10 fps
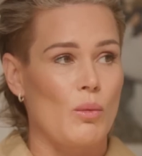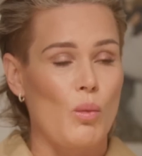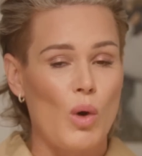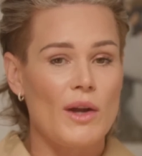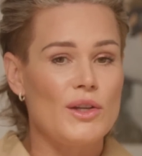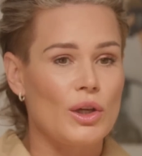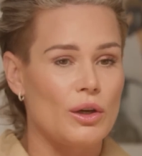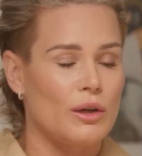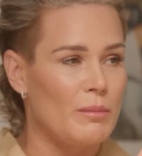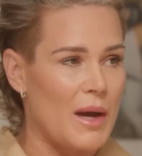one
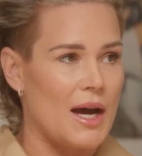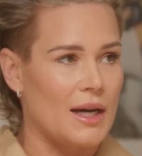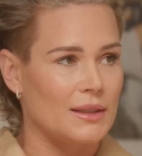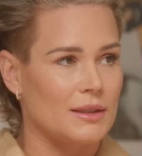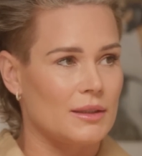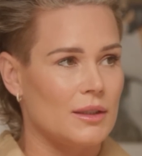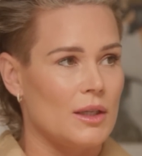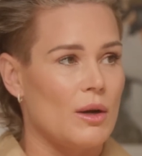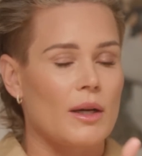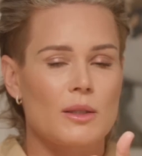good pass, mm-hmm.
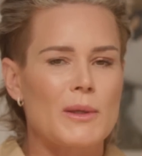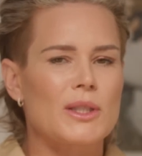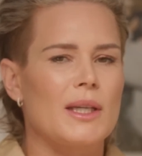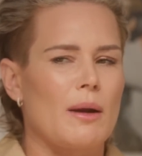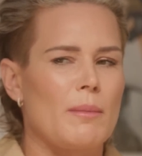especially our